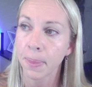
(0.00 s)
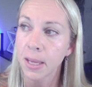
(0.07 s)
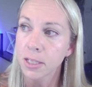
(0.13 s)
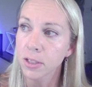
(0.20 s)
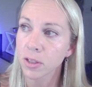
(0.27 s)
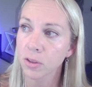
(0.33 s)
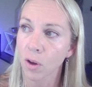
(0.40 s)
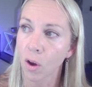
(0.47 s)

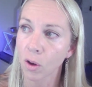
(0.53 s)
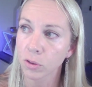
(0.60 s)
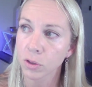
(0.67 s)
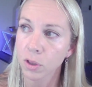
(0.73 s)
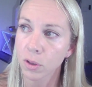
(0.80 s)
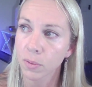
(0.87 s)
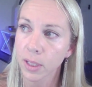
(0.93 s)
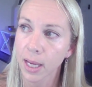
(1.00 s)
this is
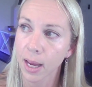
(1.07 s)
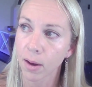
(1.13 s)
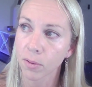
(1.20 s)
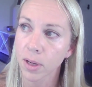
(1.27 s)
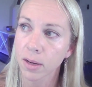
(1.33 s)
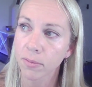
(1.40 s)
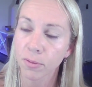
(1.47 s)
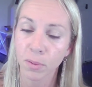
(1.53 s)
also
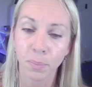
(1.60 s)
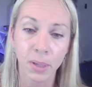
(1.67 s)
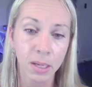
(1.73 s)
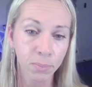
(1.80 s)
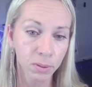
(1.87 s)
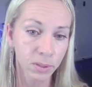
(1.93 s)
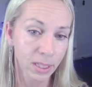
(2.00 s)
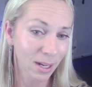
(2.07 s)
accounting for
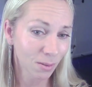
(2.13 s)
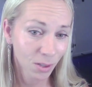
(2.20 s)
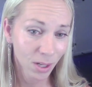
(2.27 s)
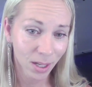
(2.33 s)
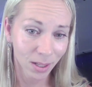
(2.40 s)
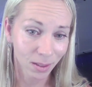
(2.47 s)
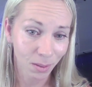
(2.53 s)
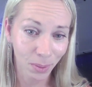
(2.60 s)
people
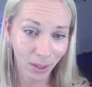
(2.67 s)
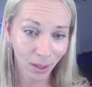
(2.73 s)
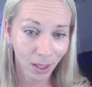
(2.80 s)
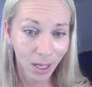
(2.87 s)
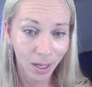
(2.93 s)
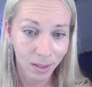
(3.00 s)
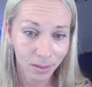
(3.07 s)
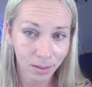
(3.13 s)
downgrading their
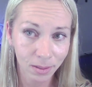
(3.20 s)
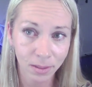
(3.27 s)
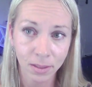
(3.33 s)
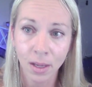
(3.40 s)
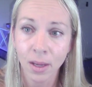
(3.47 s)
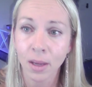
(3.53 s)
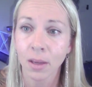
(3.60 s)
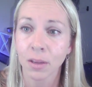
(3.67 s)
plans.